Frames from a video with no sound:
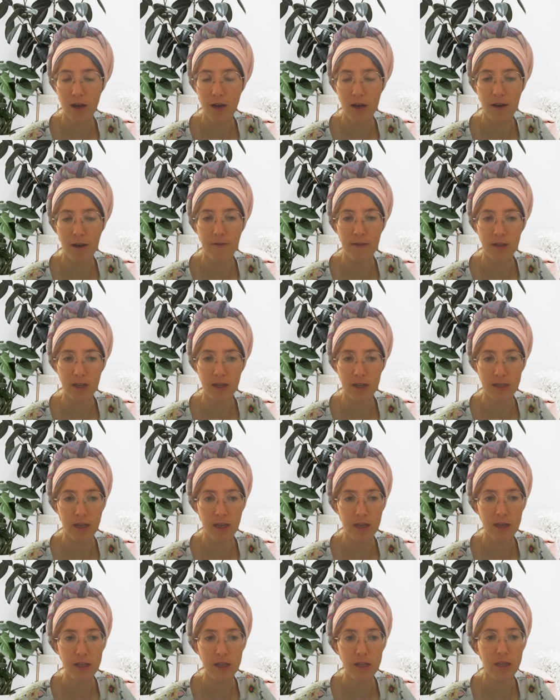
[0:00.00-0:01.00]
of an
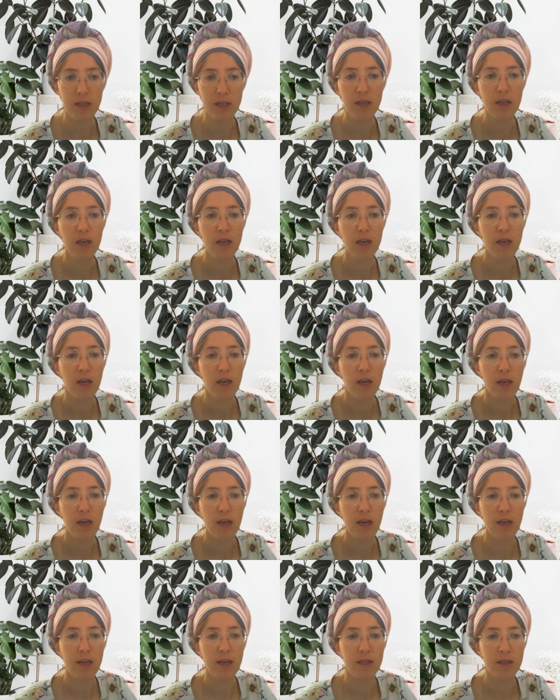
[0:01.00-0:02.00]
anxiety,
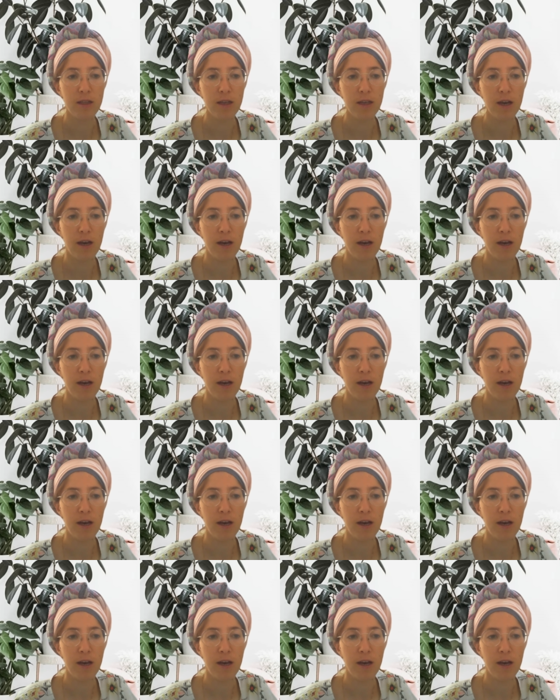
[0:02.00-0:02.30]
and